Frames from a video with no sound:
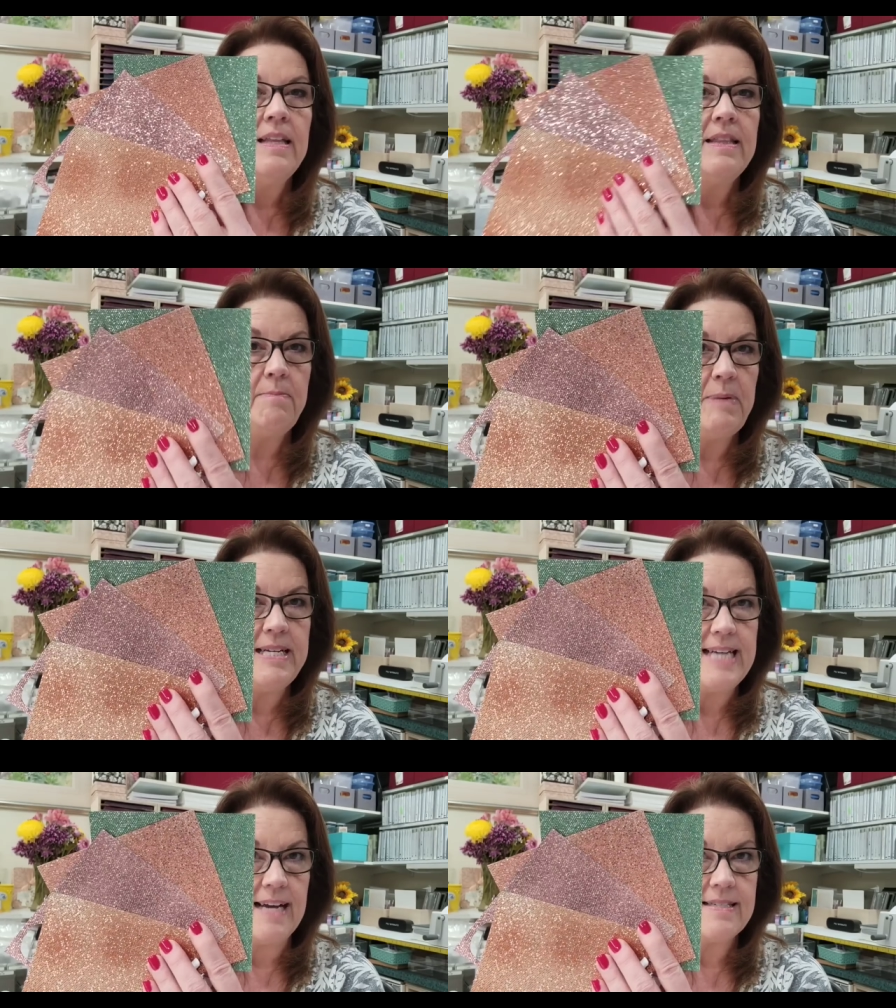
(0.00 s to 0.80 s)
the Be
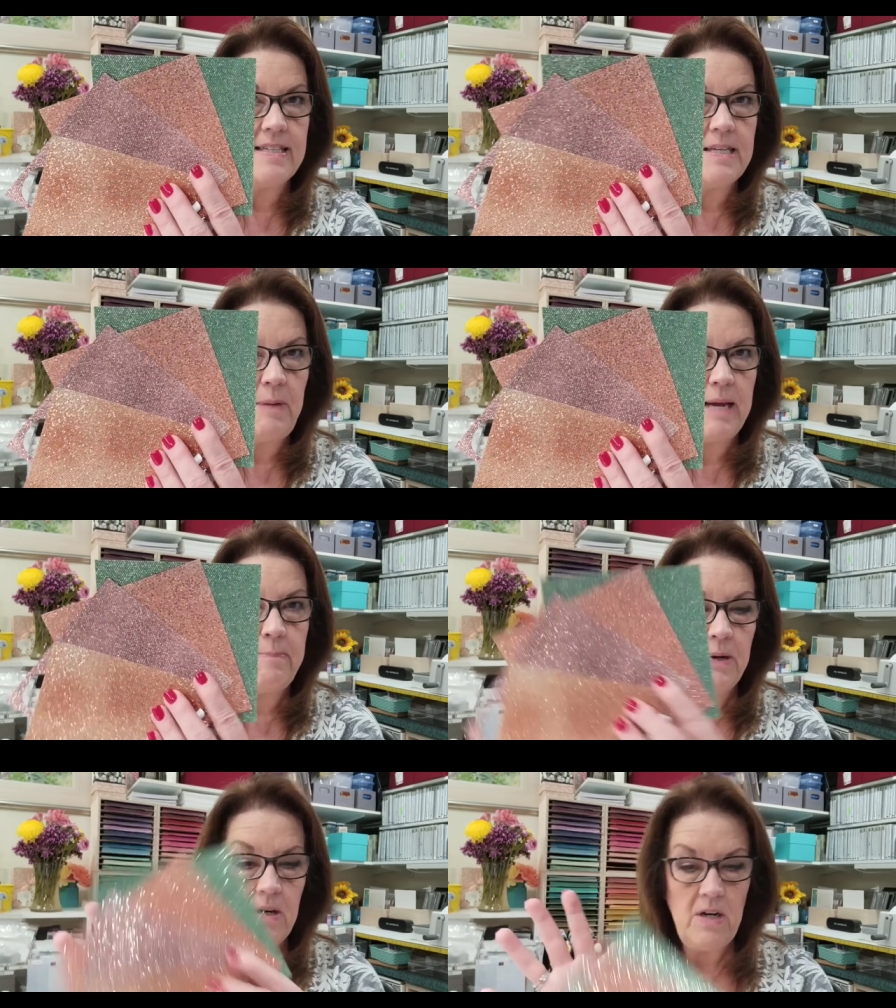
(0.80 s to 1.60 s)
Dazzling
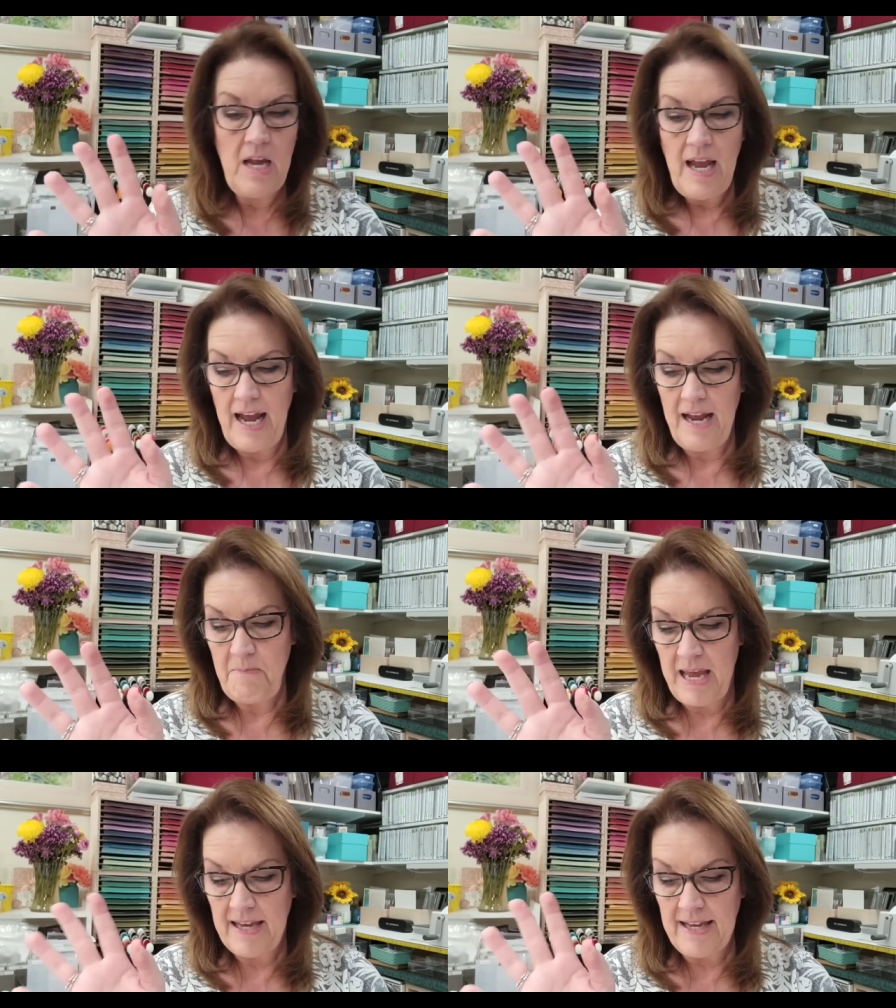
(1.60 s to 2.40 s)
paper and
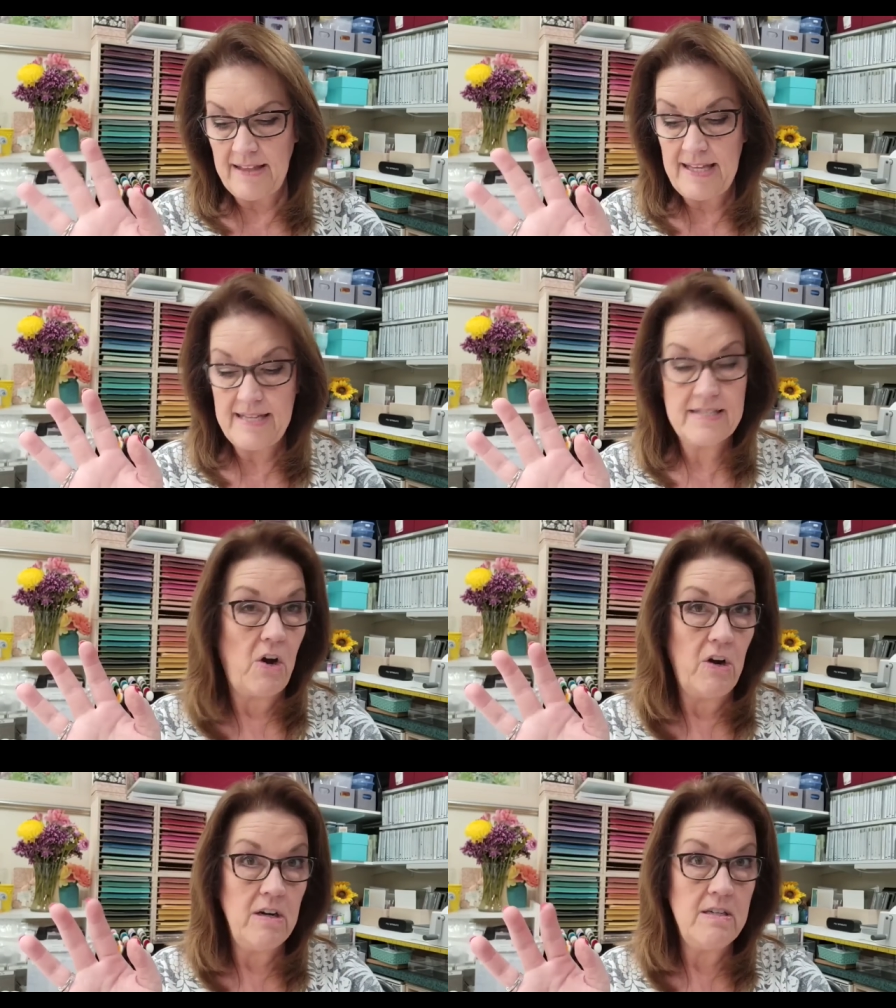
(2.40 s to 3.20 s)
making these
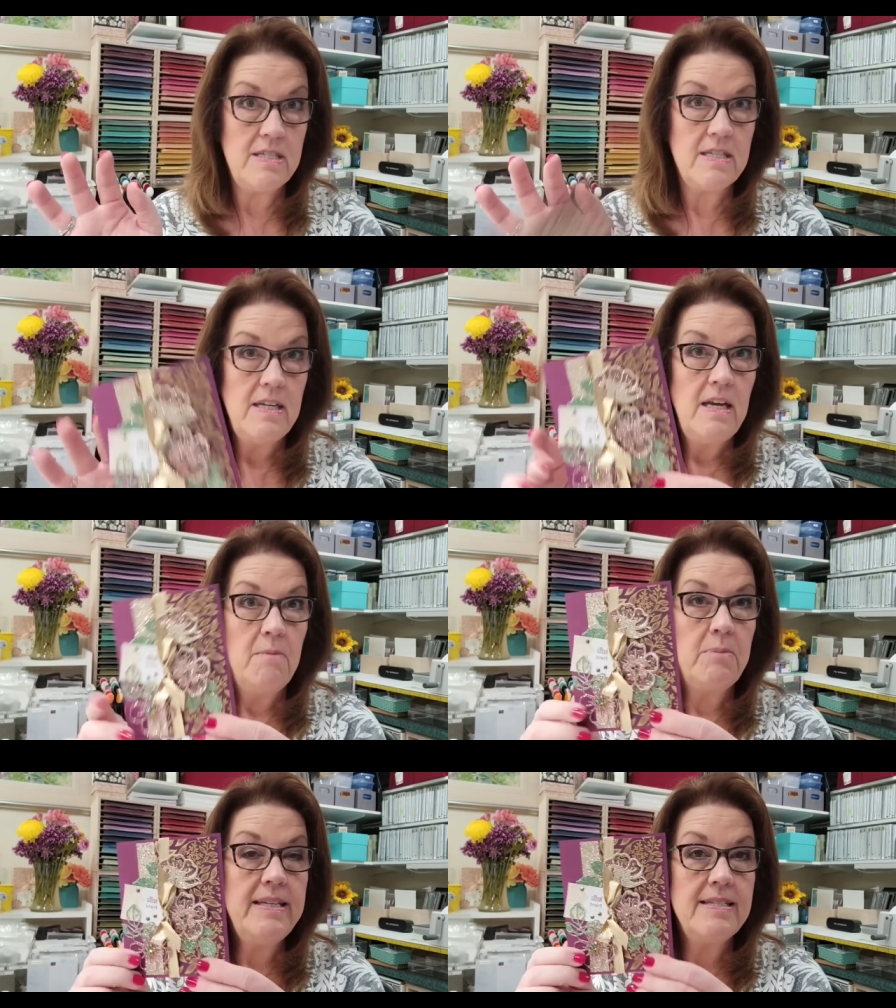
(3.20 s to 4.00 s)
cards,
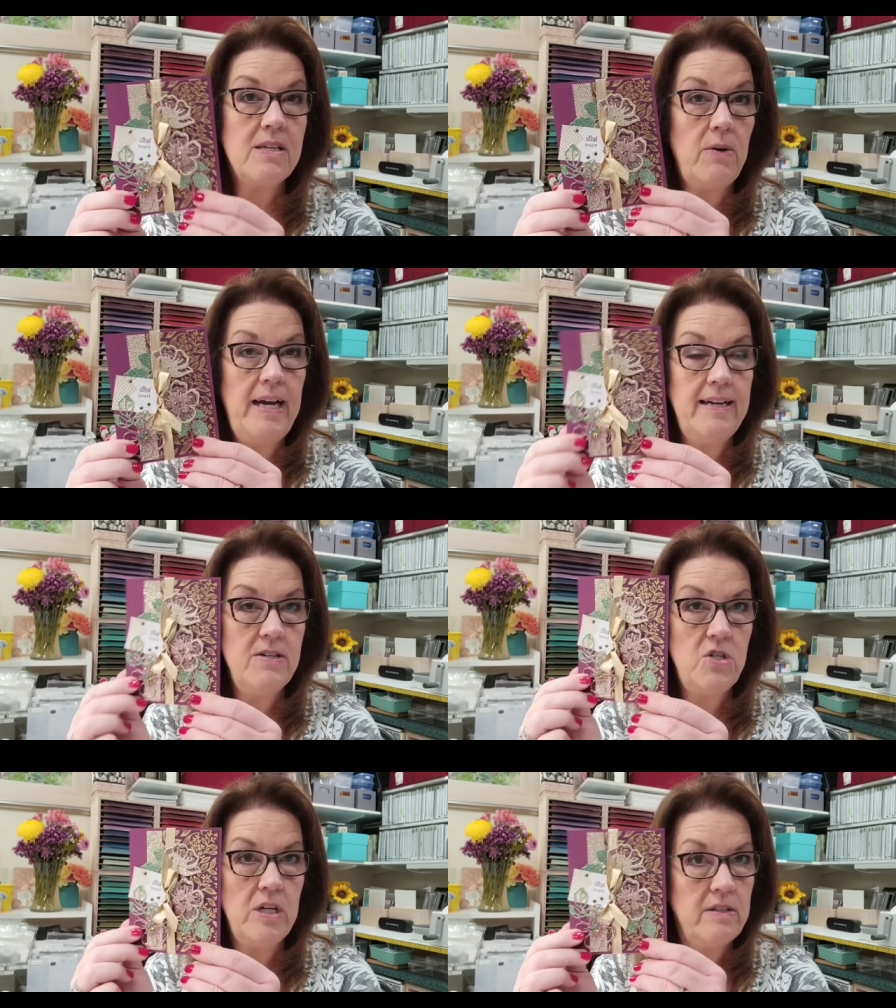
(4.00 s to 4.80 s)
please go ahead and share